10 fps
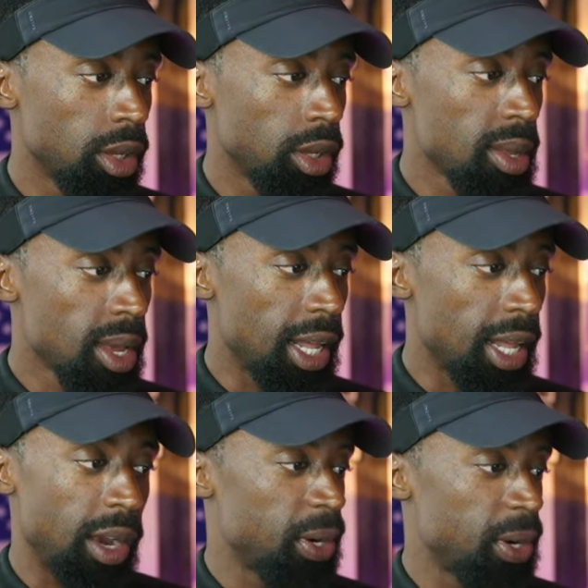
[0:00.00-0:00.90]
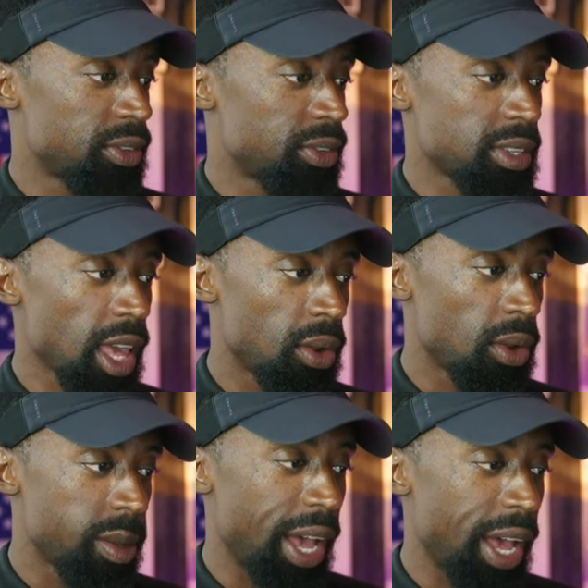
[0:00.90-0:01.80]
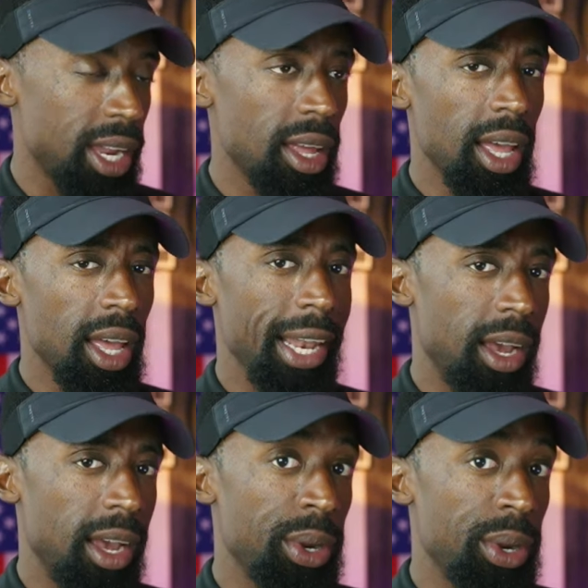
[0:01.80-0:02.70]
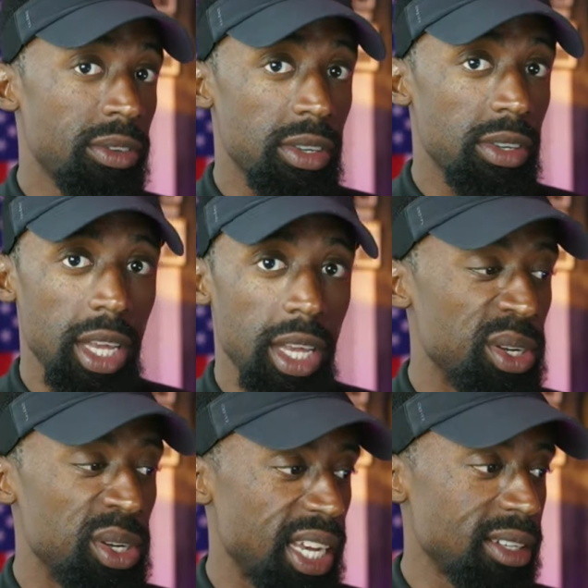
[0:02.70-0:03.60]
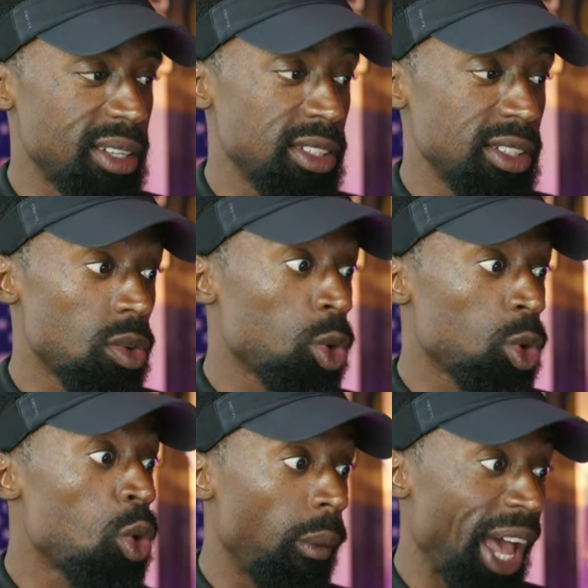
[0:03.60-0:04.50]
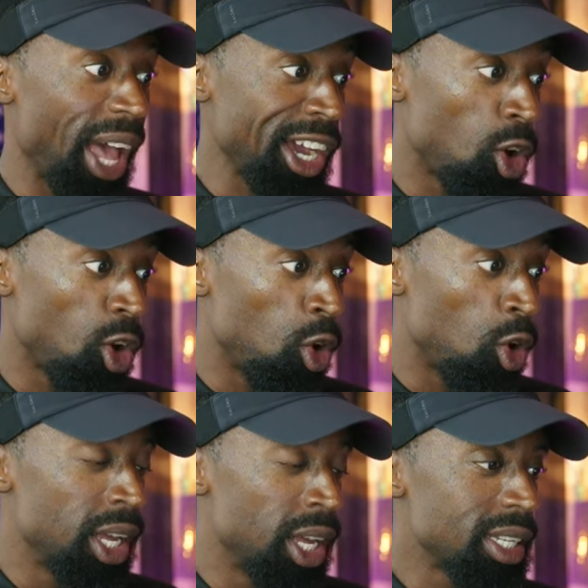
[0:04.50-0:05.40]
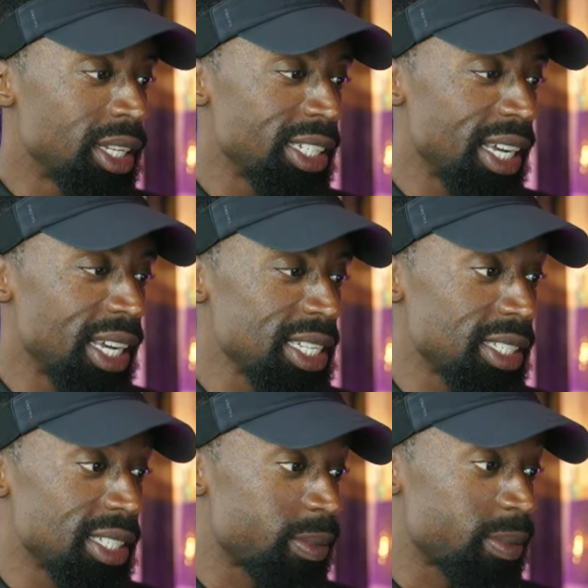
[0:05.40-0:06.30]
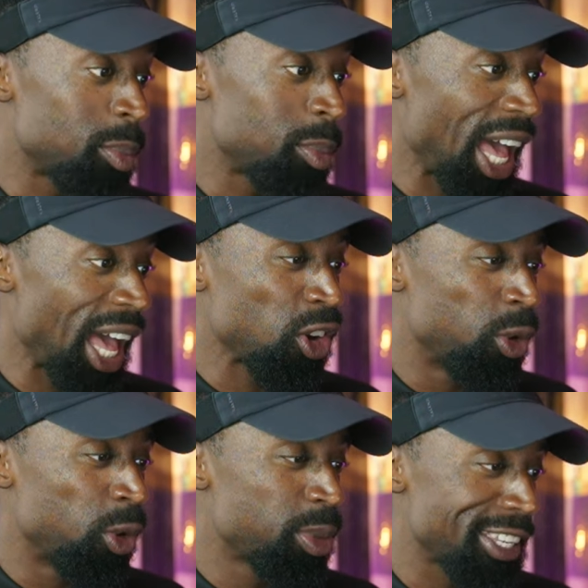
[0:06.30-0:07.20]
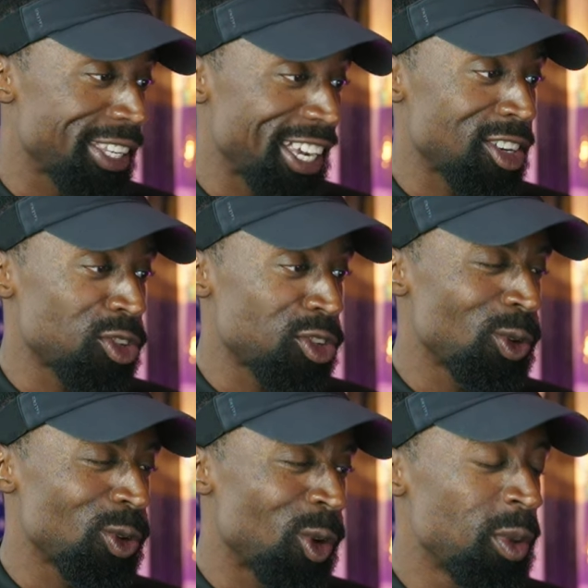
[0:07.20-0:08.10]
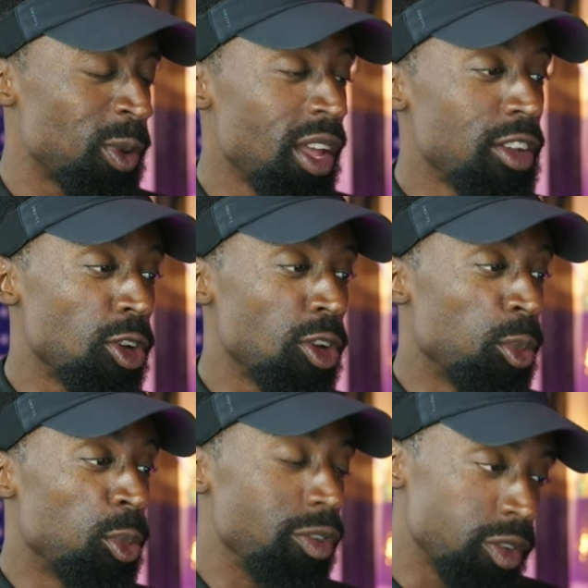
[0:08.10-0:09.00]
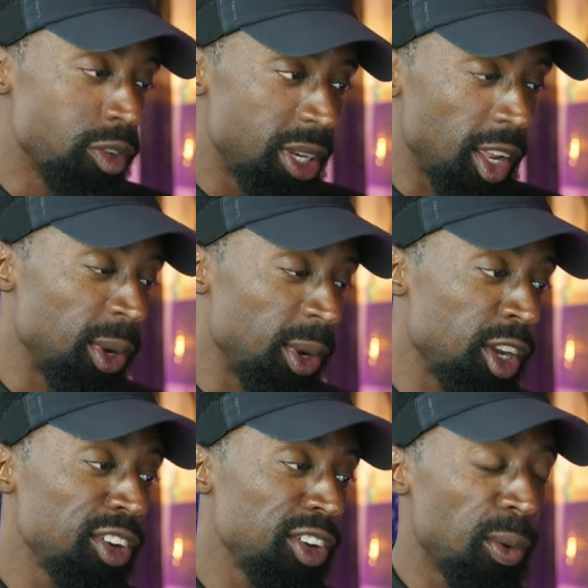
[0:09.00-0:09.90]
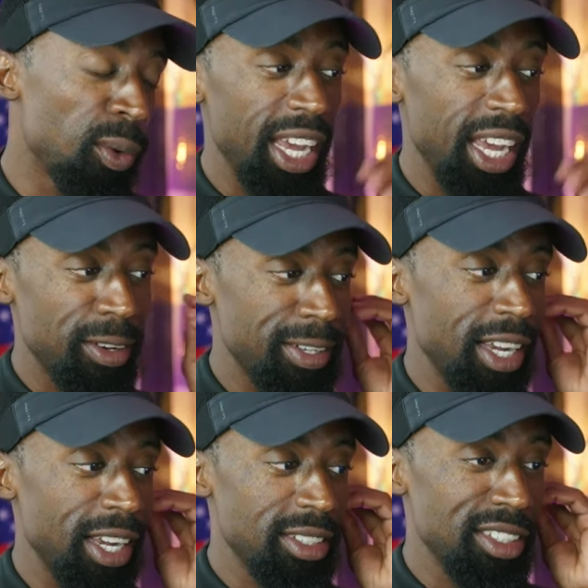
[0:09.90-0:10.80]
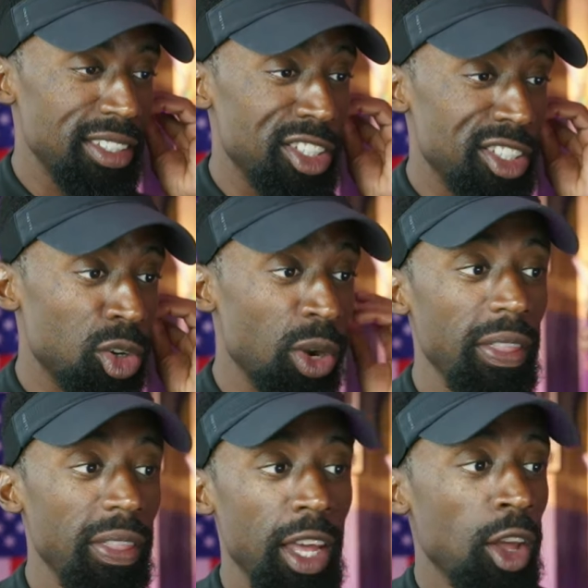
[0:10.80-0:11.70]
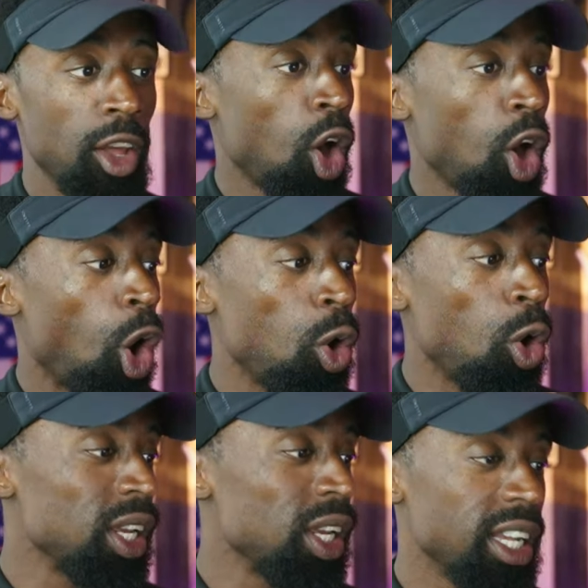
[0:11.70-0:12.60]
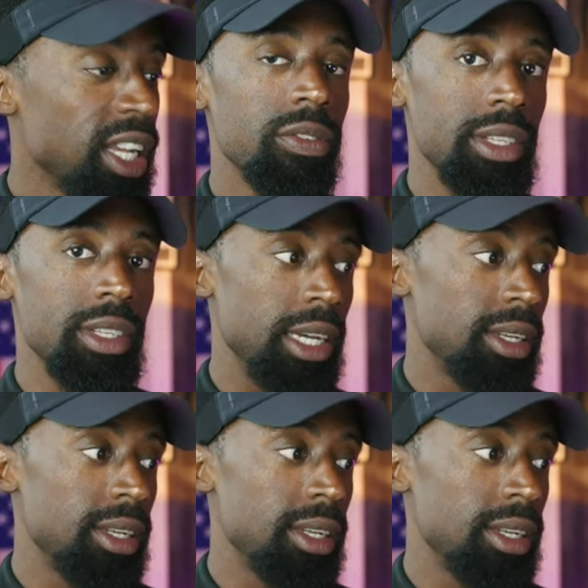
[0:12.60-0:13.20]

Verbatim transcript: Allowing us to scale in Nevada, allowing us to scale in Texas, and we're going back home to Texas. I'm saying back home because that's our true home. So moving from Delaware, going down to Texas is a great thing. All great things for Tesla.